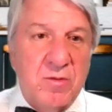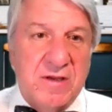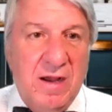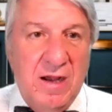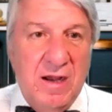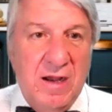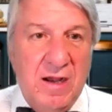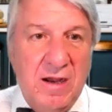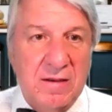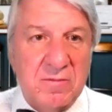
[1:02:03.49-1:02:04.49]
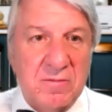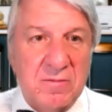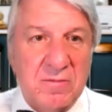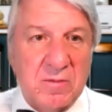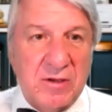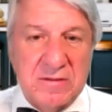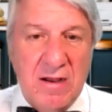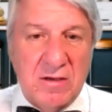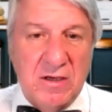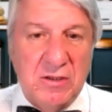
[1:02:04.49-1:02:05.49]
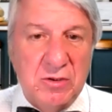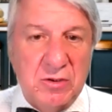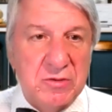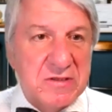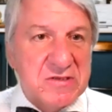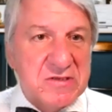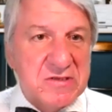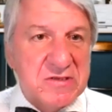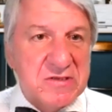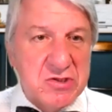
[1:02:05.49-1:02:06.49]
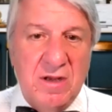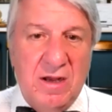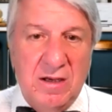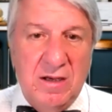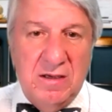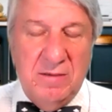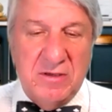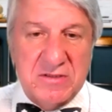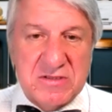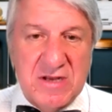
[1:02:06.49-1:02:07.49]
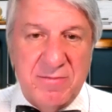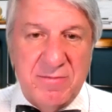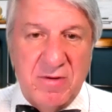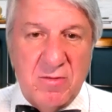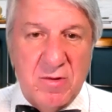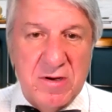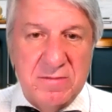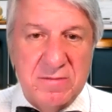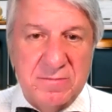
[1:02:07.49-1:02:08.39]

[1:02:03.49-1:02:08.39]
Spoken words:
And I'm going to now conclude this session. I'm going to stop the recording.